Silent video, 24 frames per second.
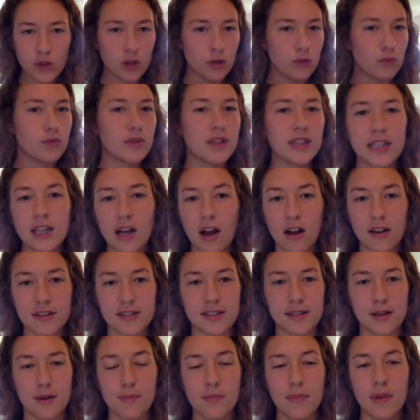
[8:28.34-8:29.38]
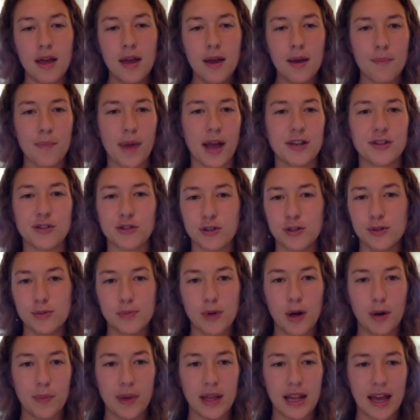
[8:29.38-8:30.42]
really awesome magical
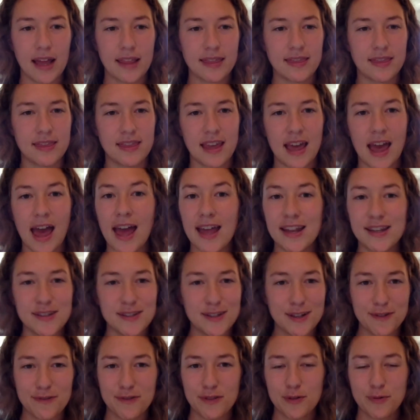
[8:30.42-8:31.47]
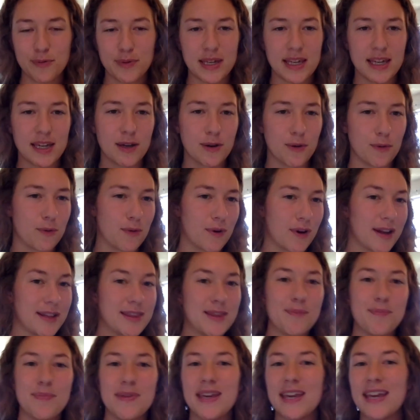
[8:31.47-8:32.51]
moment at the end of the week or at
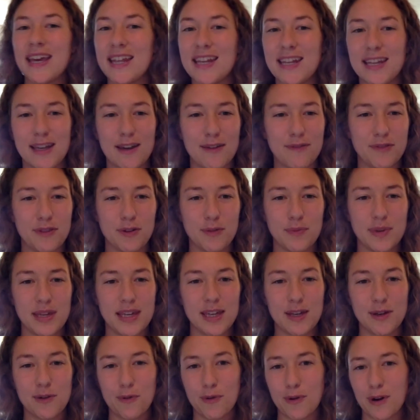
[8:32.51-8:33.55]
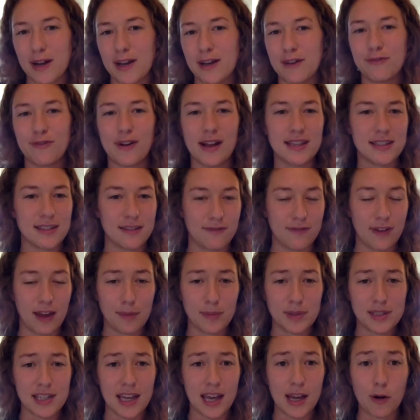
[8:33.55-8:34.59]
the beginning of the week or at a friends and
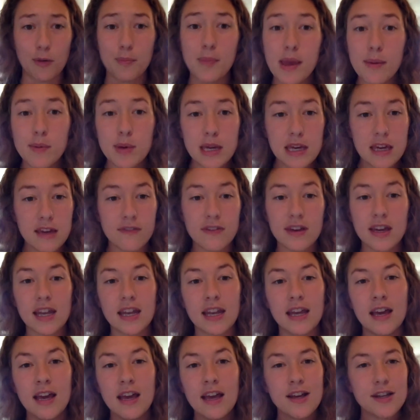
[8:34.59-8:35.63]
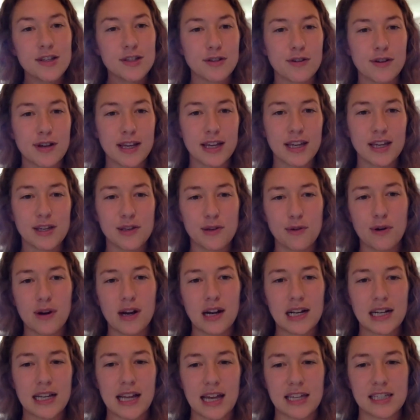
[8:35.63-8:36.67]
family day or maybe even during
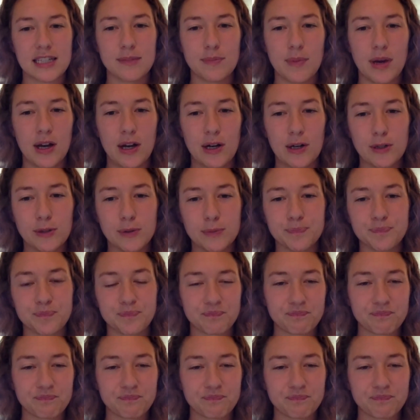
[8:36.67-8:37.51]
your Kesem at home.